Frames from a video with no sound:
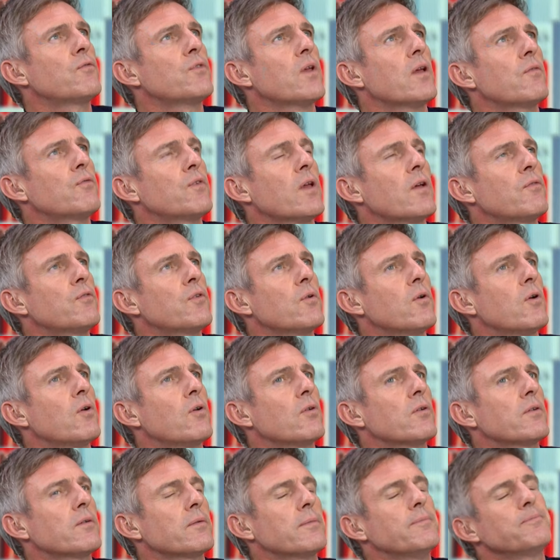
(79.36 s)
If
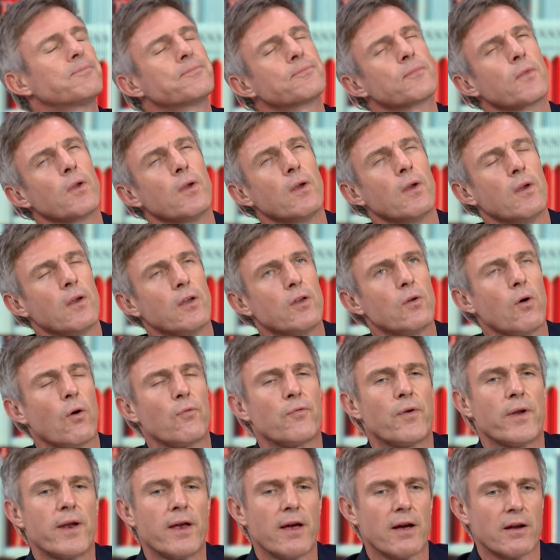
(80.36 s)
you're, you
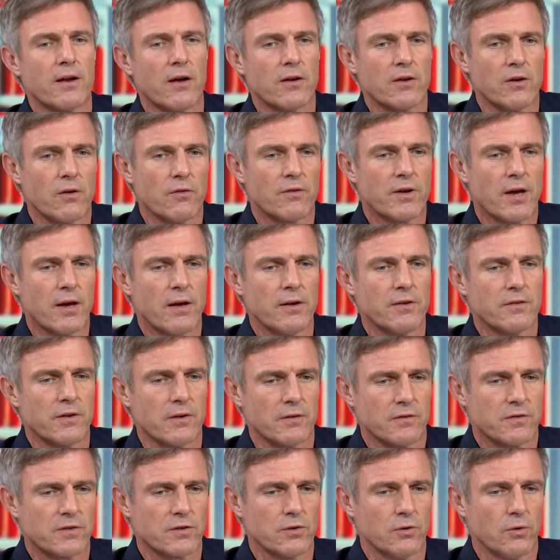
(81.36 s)
often hear, don't you, kids
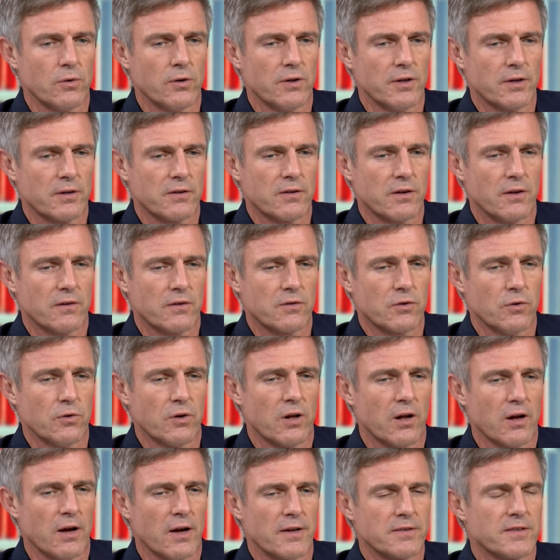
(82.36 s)
at school, in school
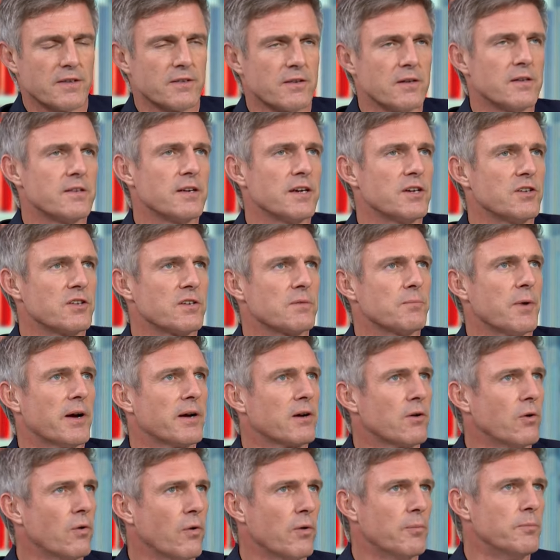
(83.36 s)
classes, and teachers
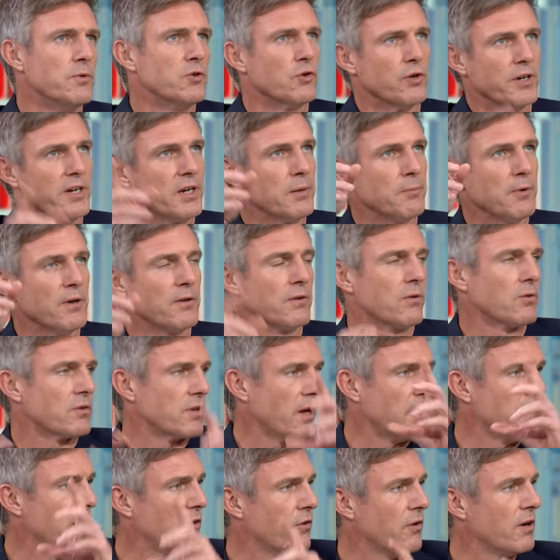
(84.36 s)
might call them dreamers or
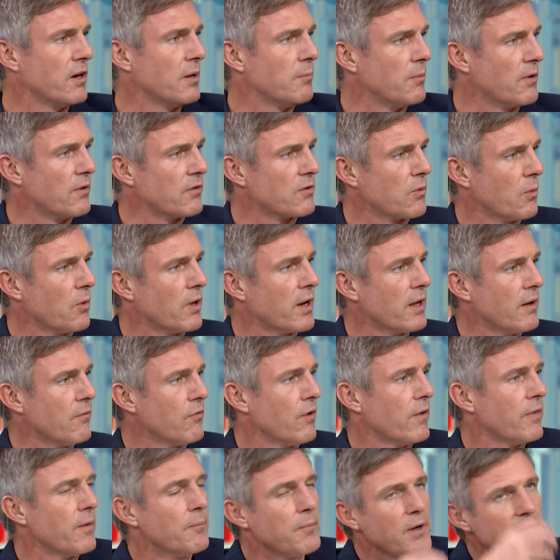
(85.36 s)
daydreamers or
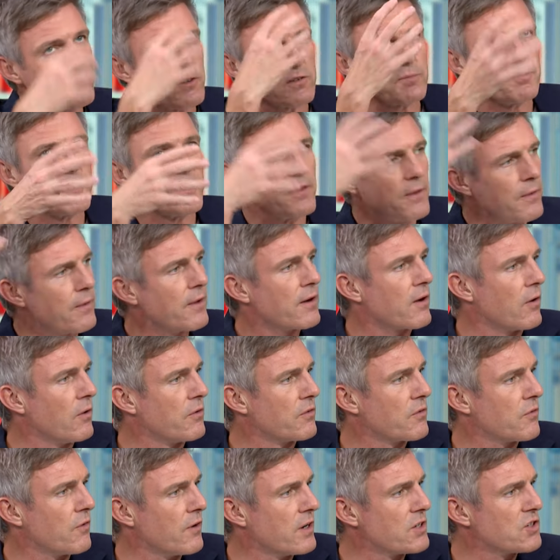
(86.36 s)
whatever. Yeah. That might just be that their
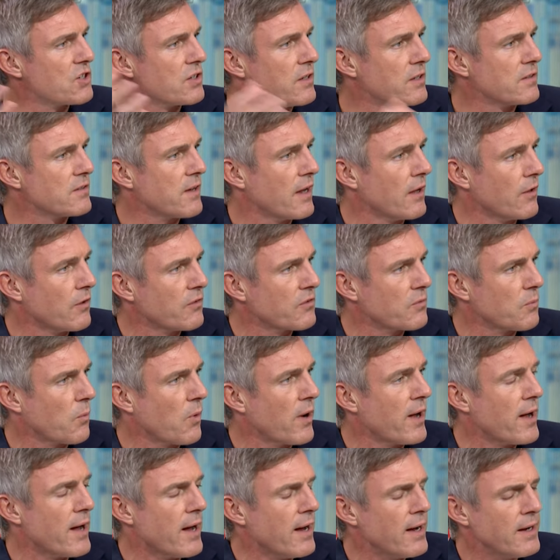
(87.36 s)
concentration is
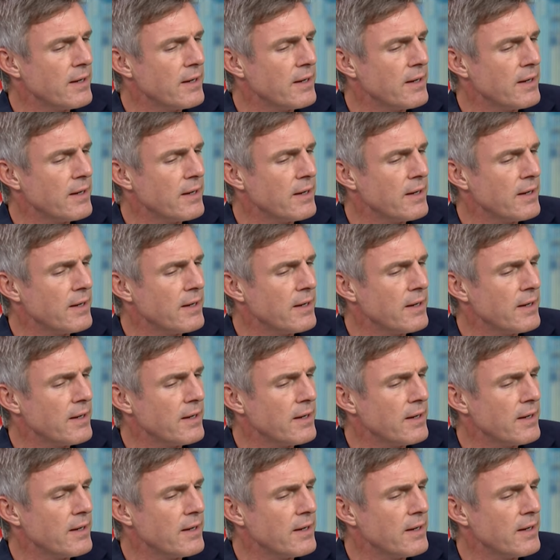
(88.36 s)
elsewhere.